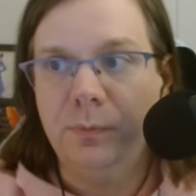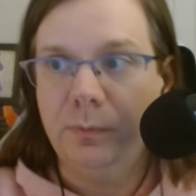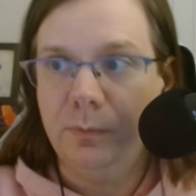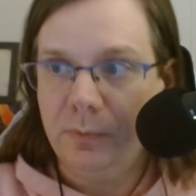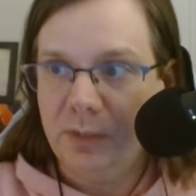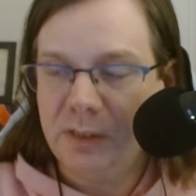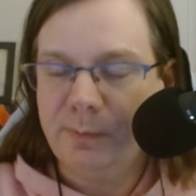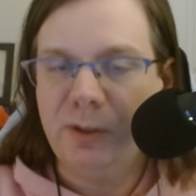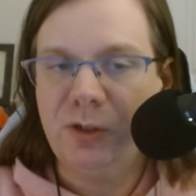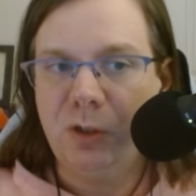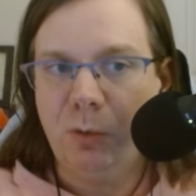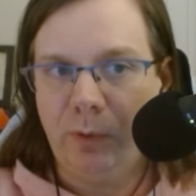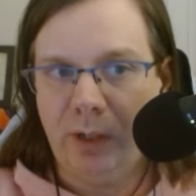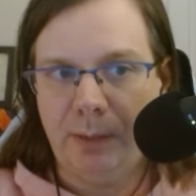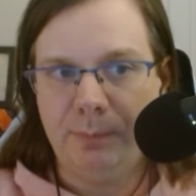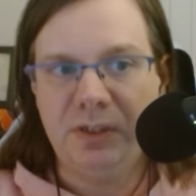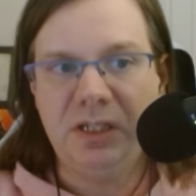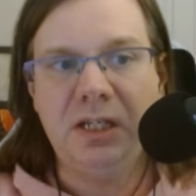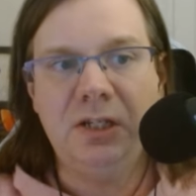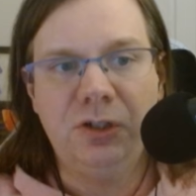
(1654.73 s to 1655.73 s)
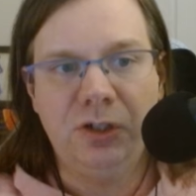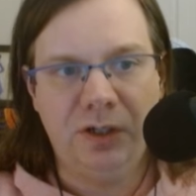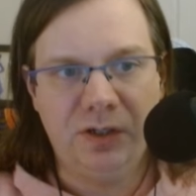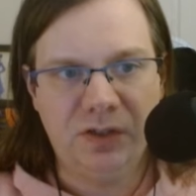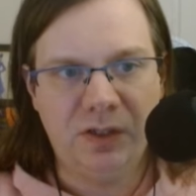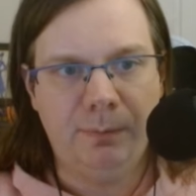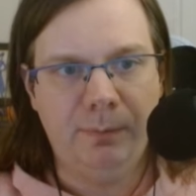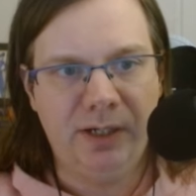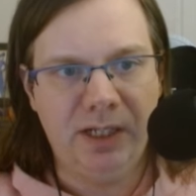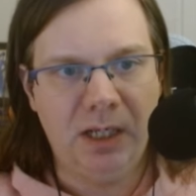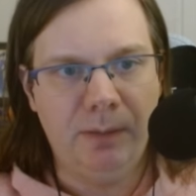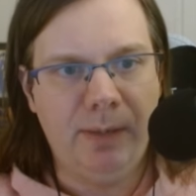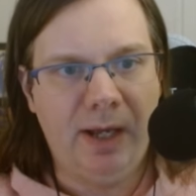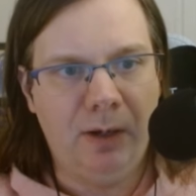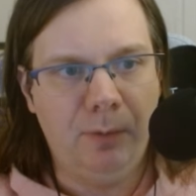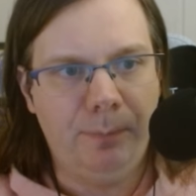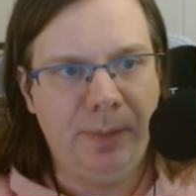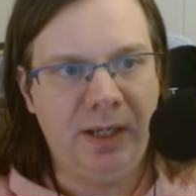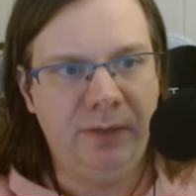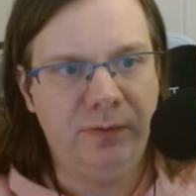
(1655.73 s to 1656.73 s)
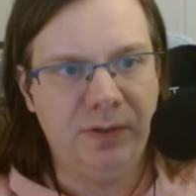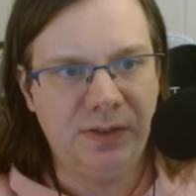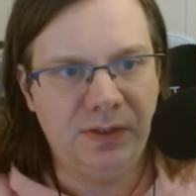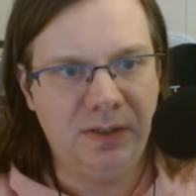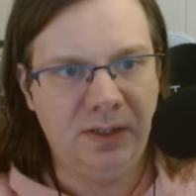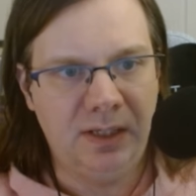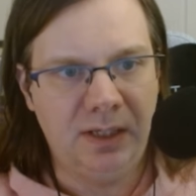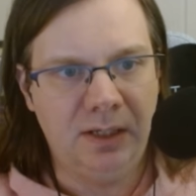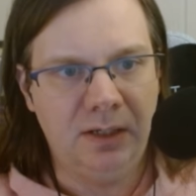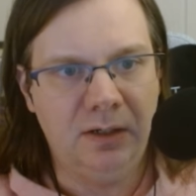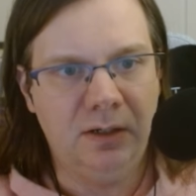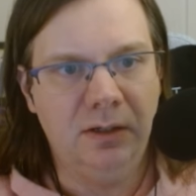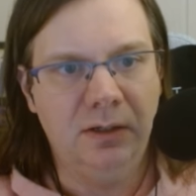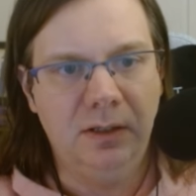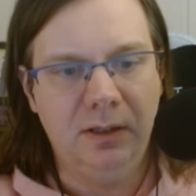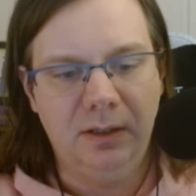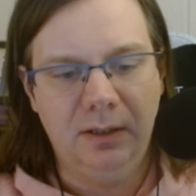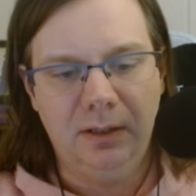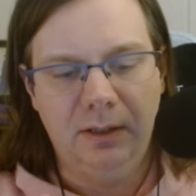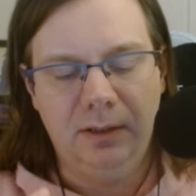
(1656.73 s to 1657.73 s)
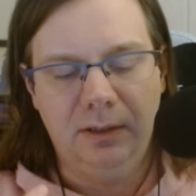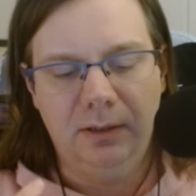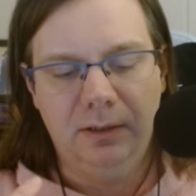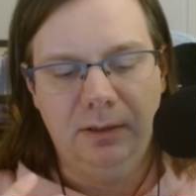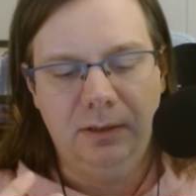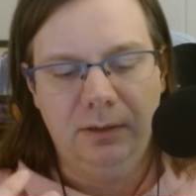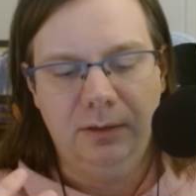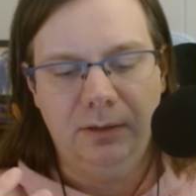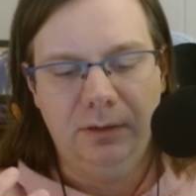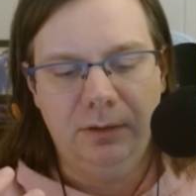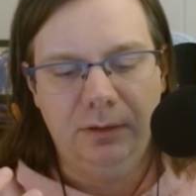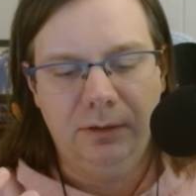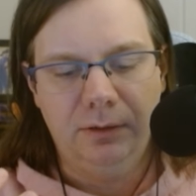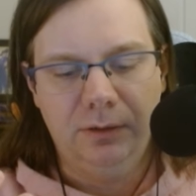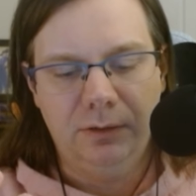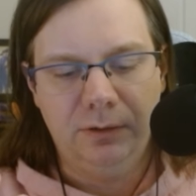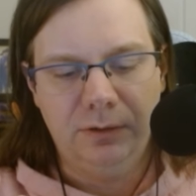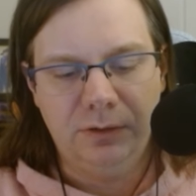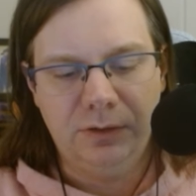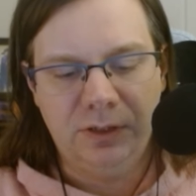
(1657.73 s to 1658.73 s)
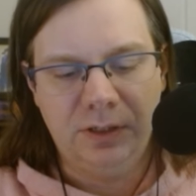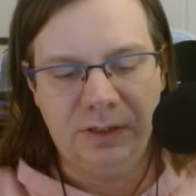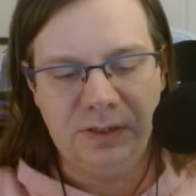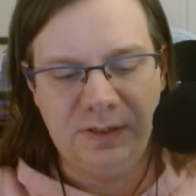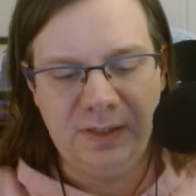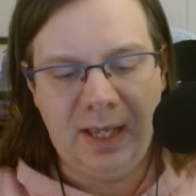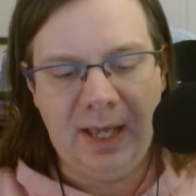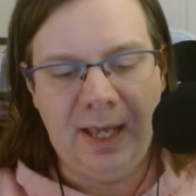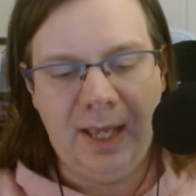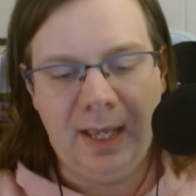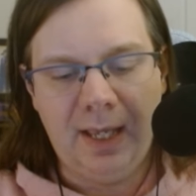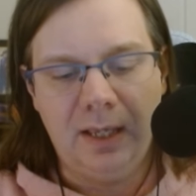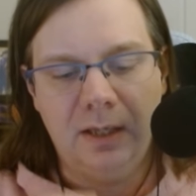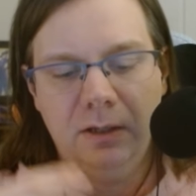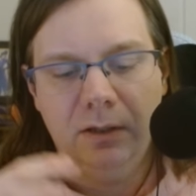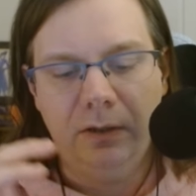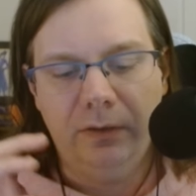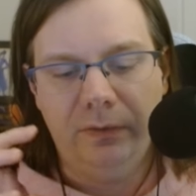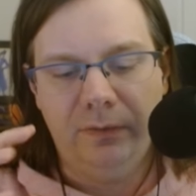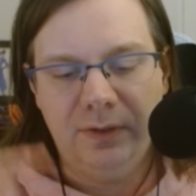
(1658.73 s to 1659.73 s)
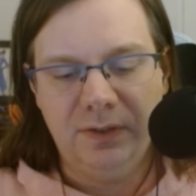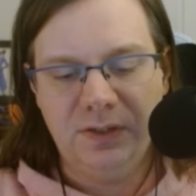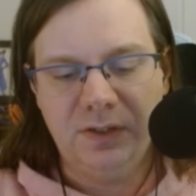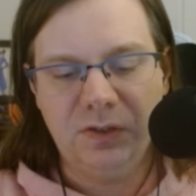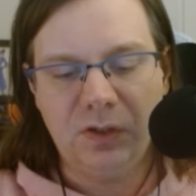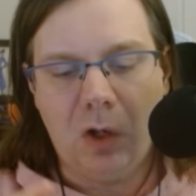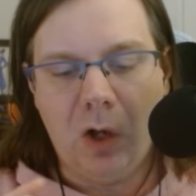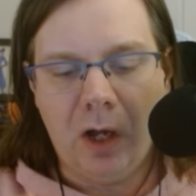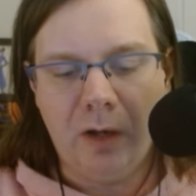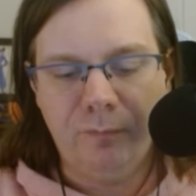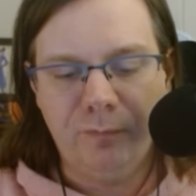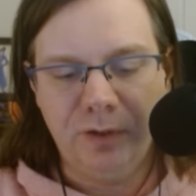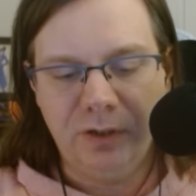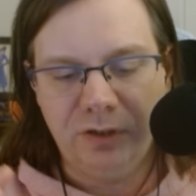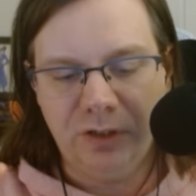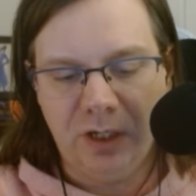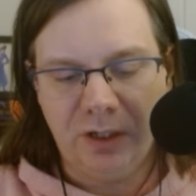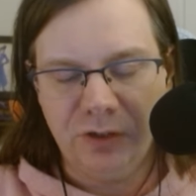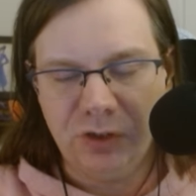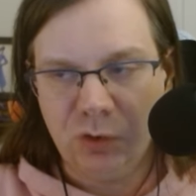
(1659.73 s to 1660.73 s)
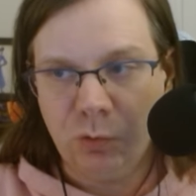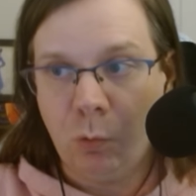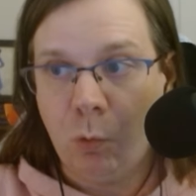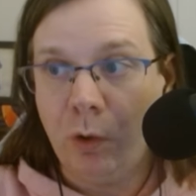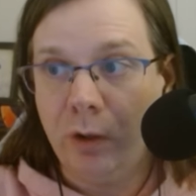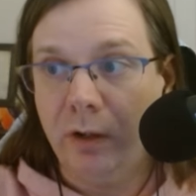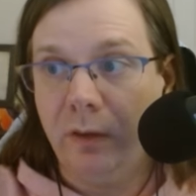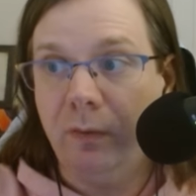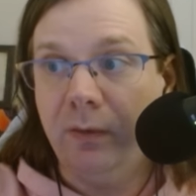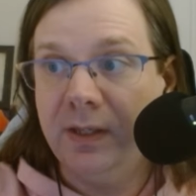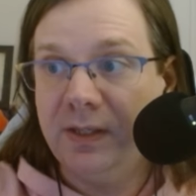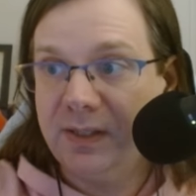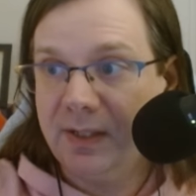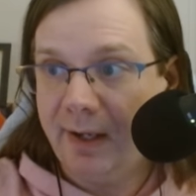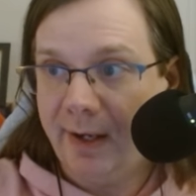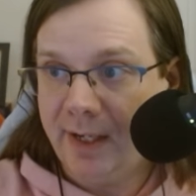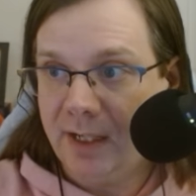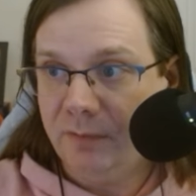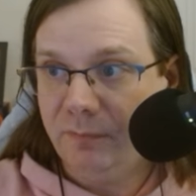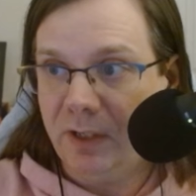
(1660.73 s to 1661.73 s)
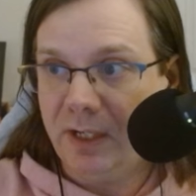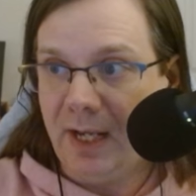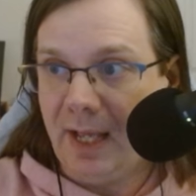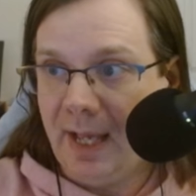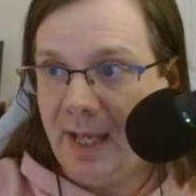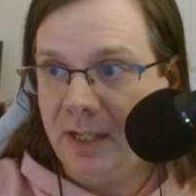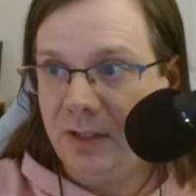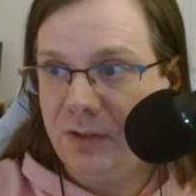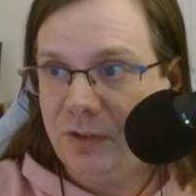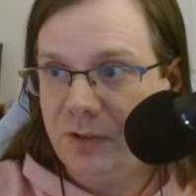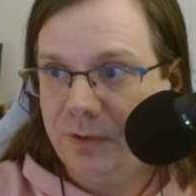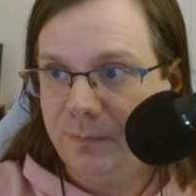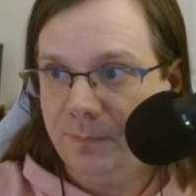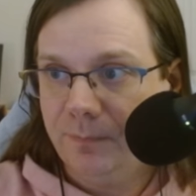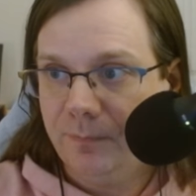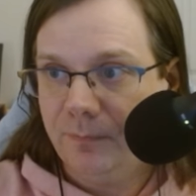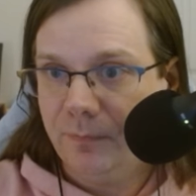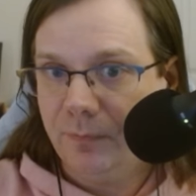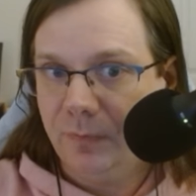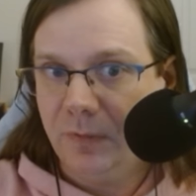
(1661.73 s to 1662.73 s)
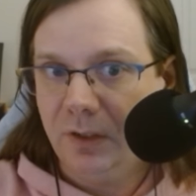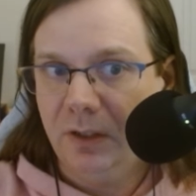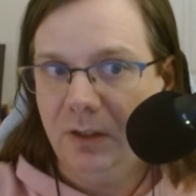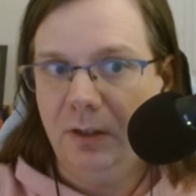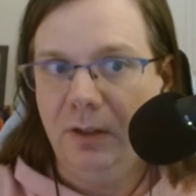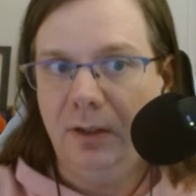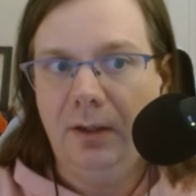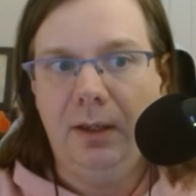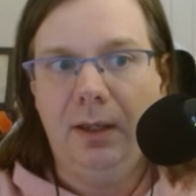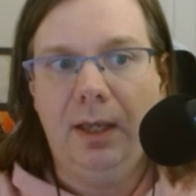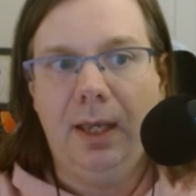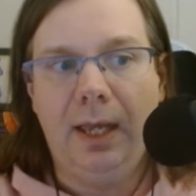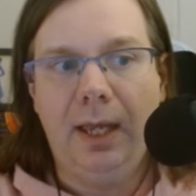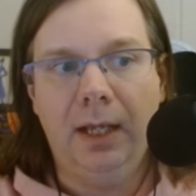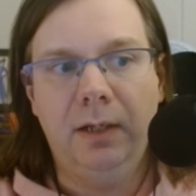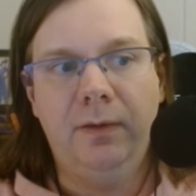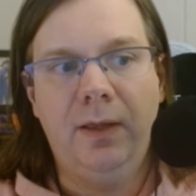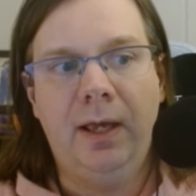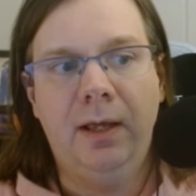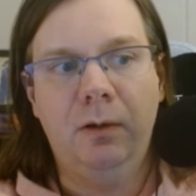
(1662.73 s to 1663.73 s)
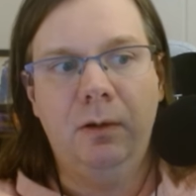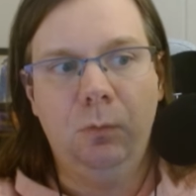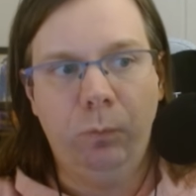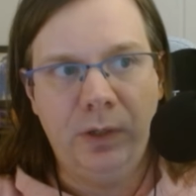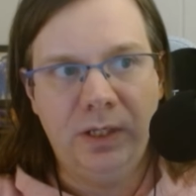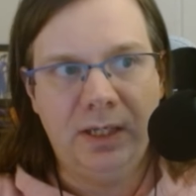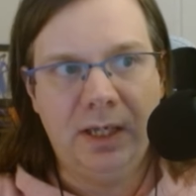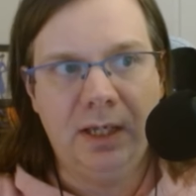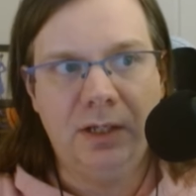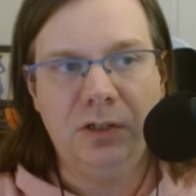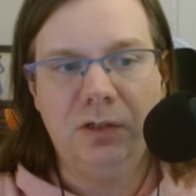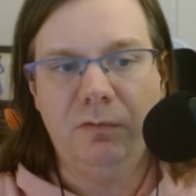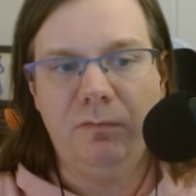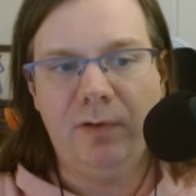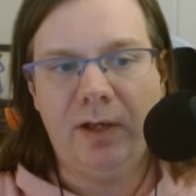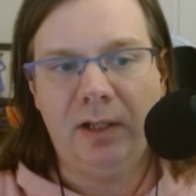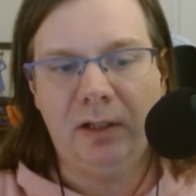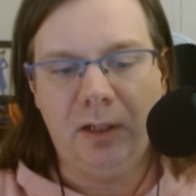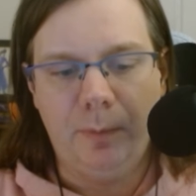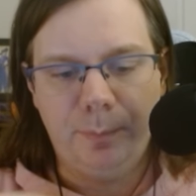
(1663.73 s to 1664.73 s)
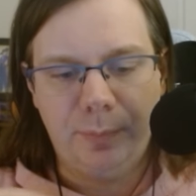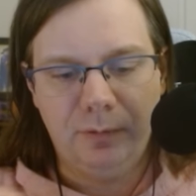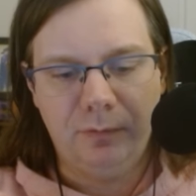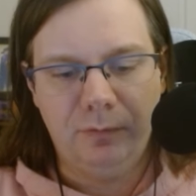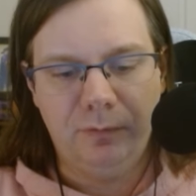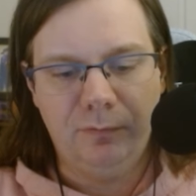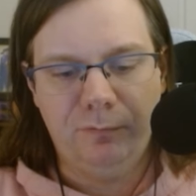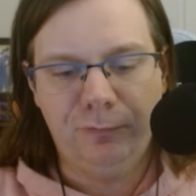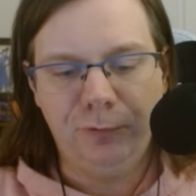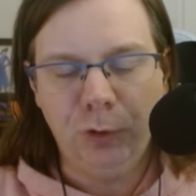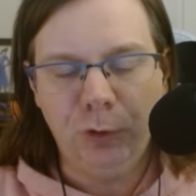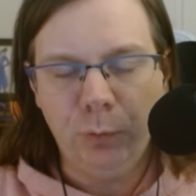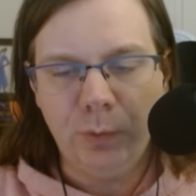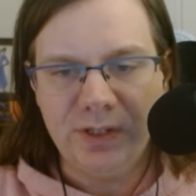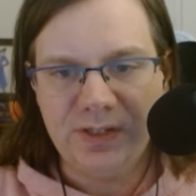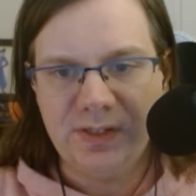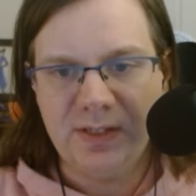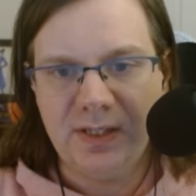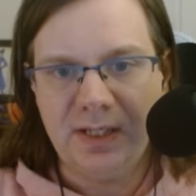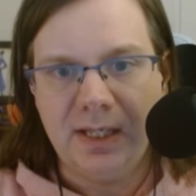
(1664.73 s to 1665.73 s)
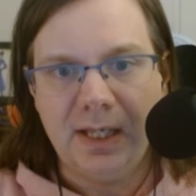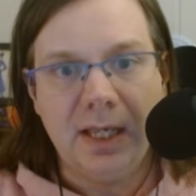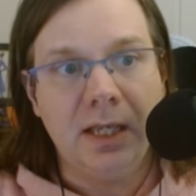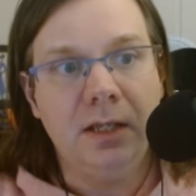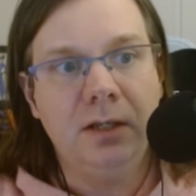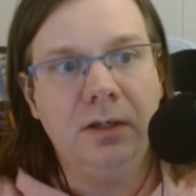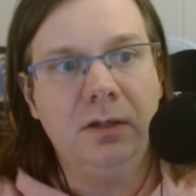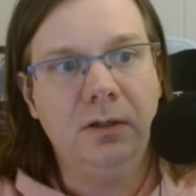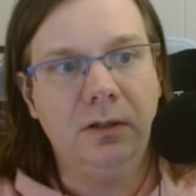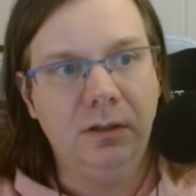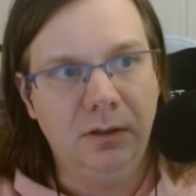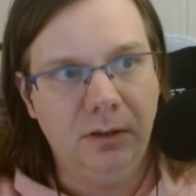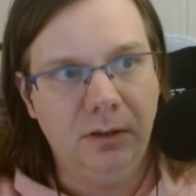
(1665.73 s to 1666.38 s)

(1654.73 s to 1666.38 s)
especially when I'm teaching somebody about Paint the Scene, to say, this is often done toward this kind of an end. And then we can develop fluency in